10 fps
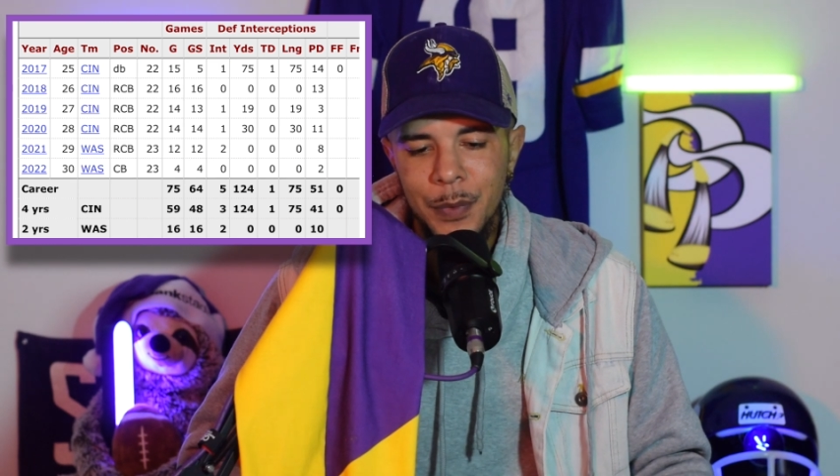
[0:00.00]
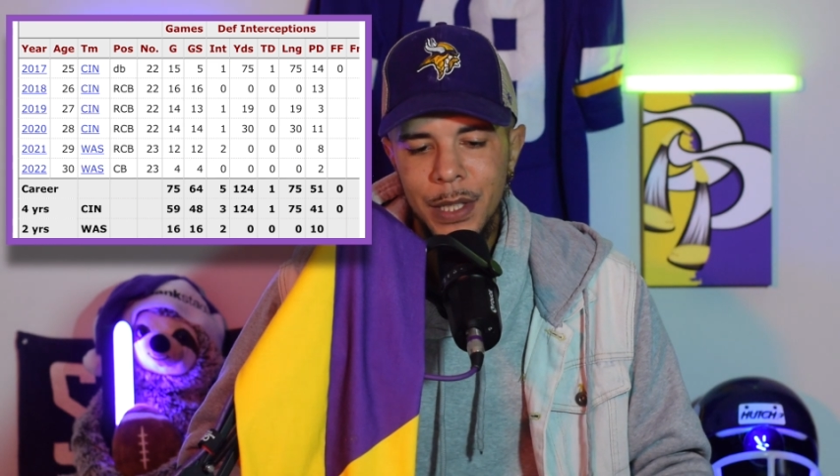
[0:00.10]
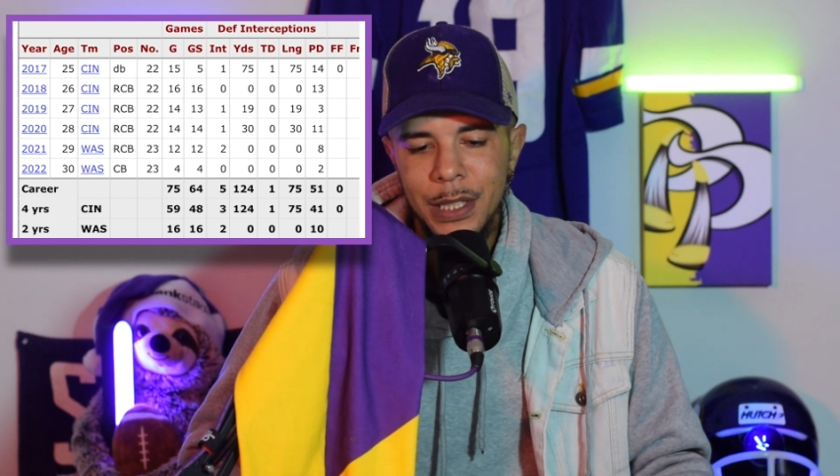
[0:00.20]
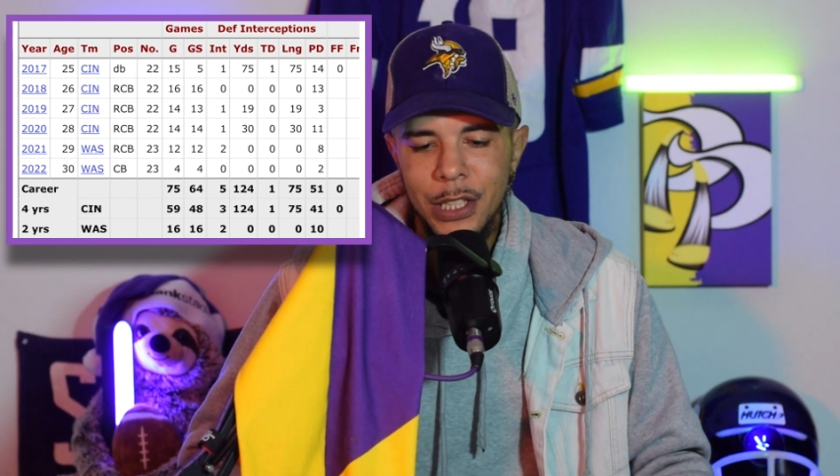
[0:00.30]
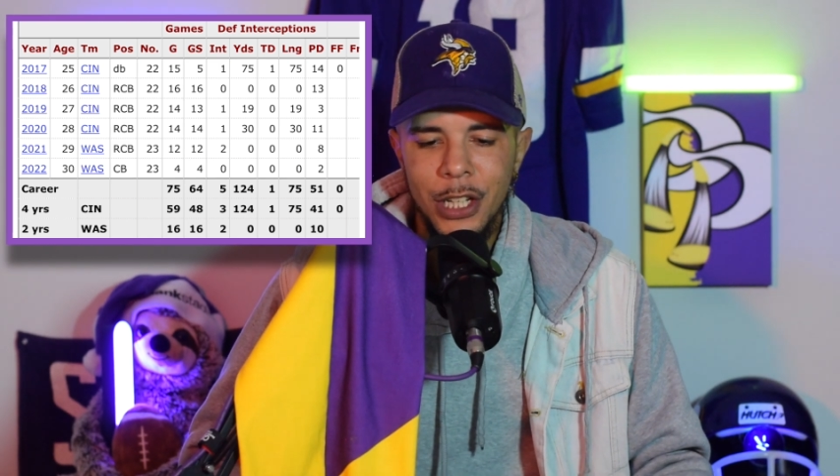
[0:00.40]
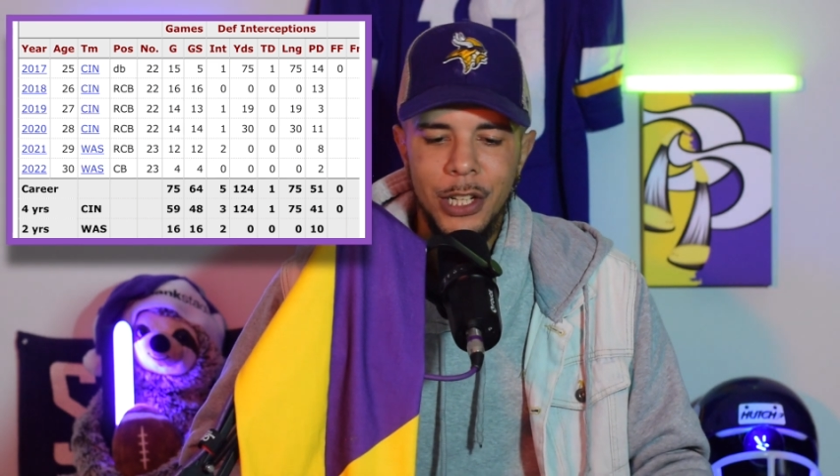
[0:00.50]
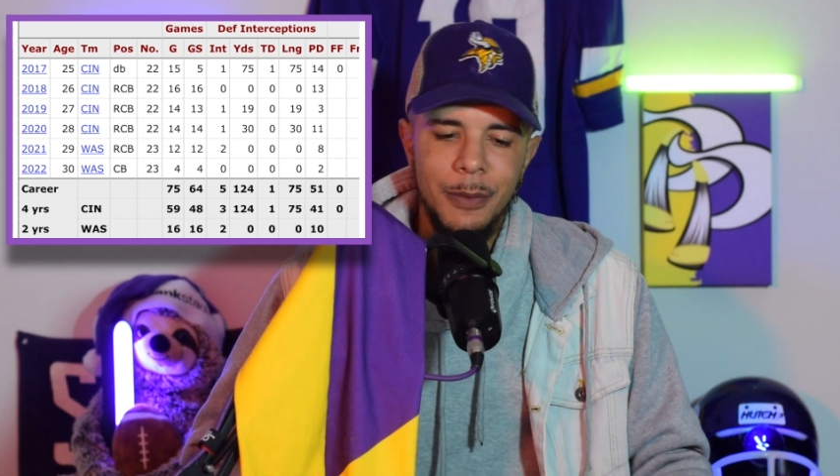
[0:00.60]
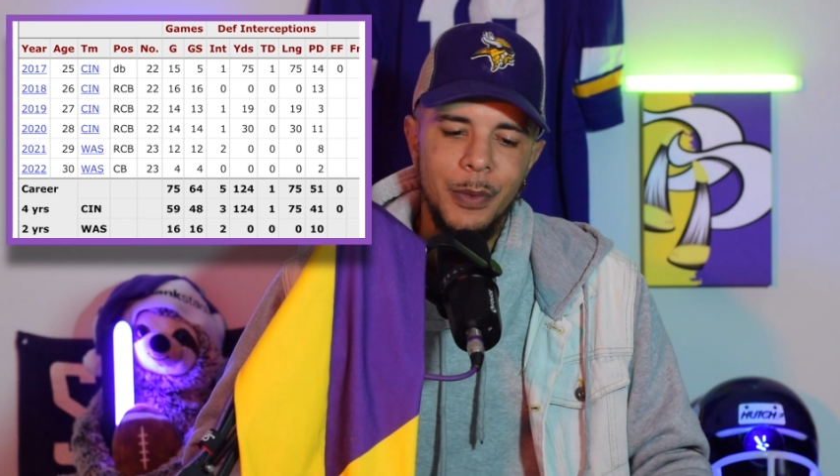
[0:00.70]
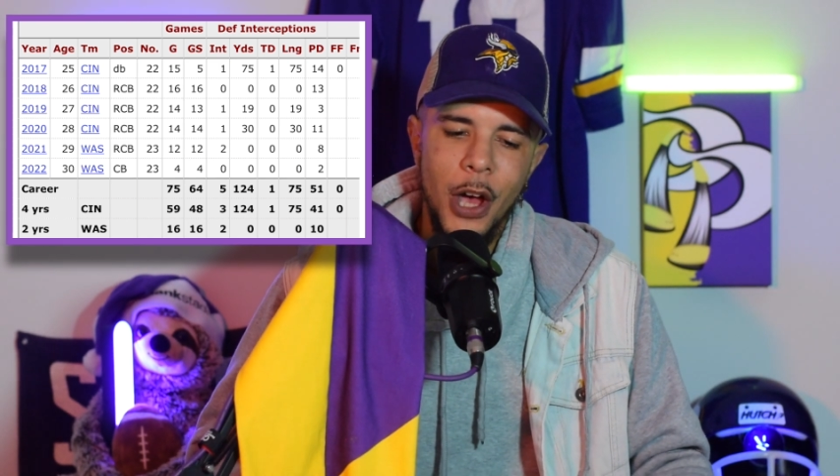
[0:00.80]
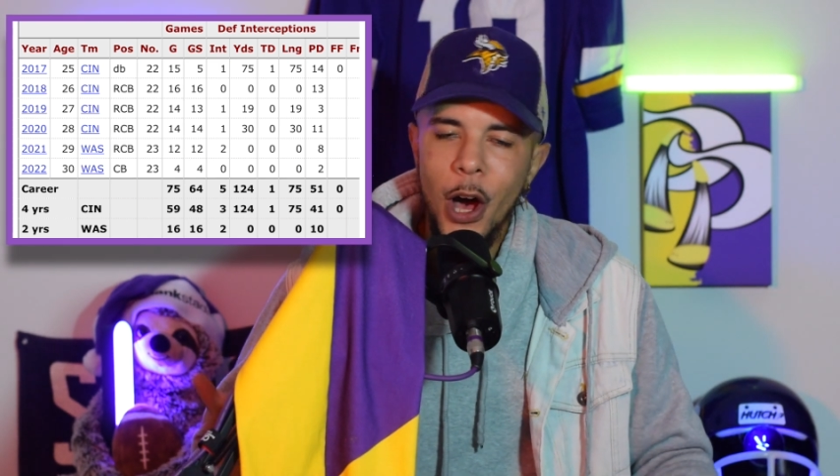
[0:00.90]
is a
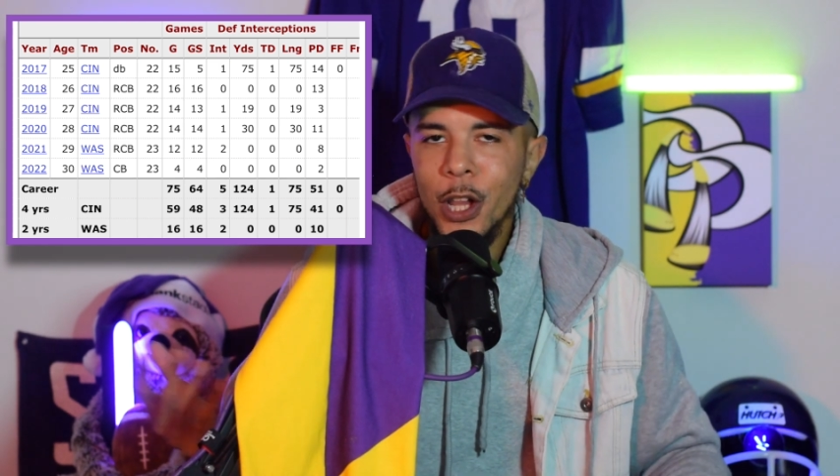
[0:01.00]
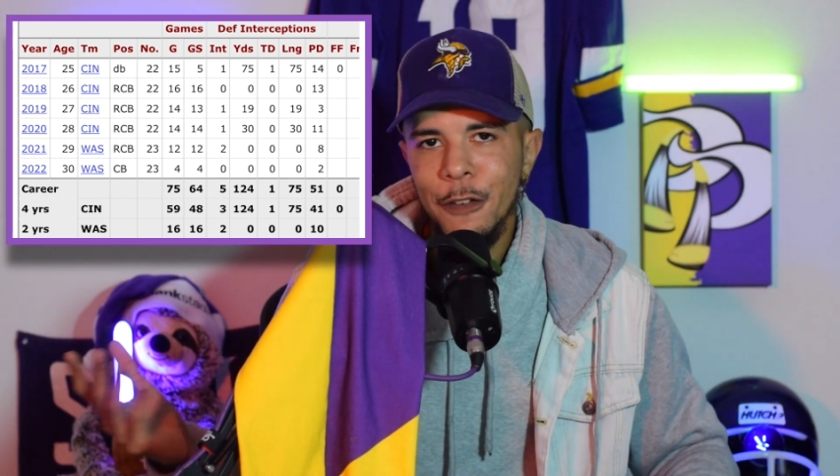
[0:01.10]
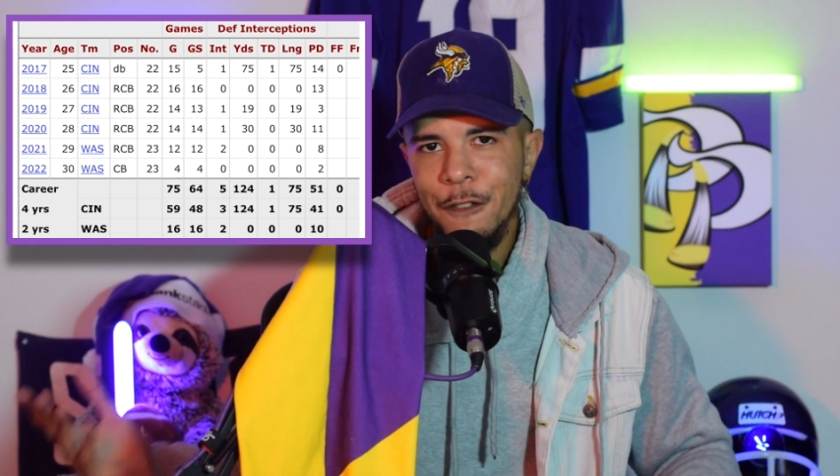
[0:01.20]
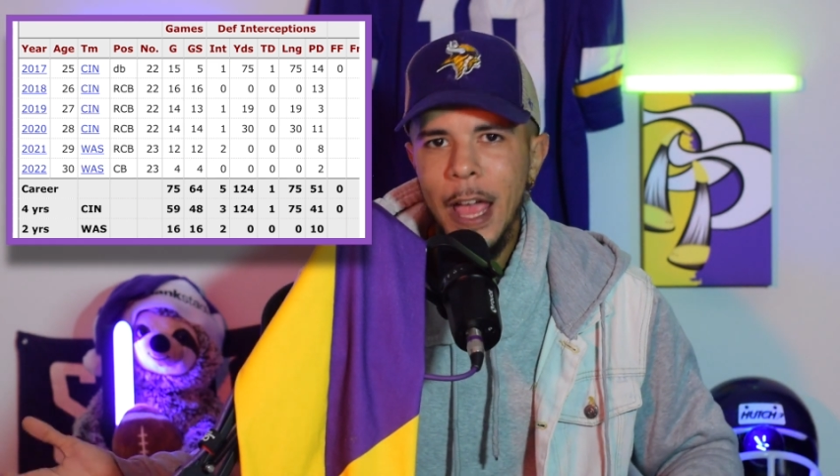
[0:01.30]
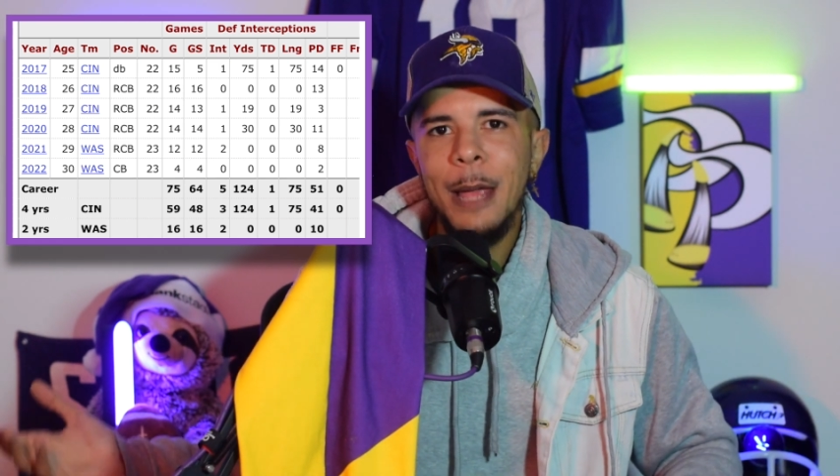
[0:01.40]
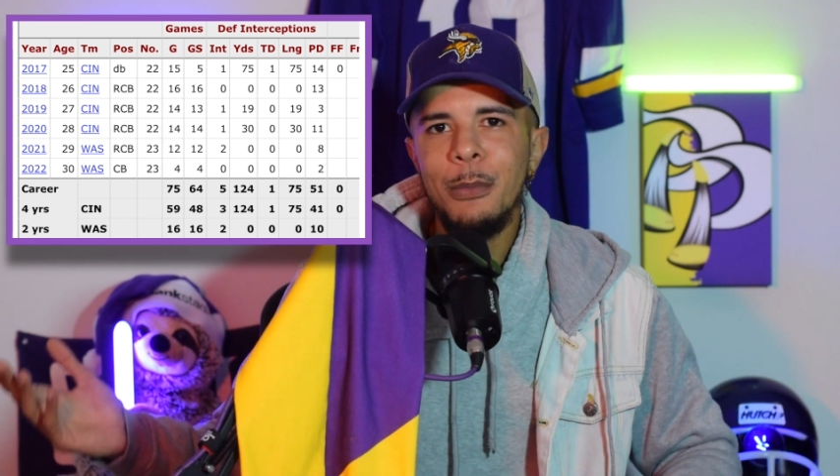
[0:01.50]
Hall of Fame or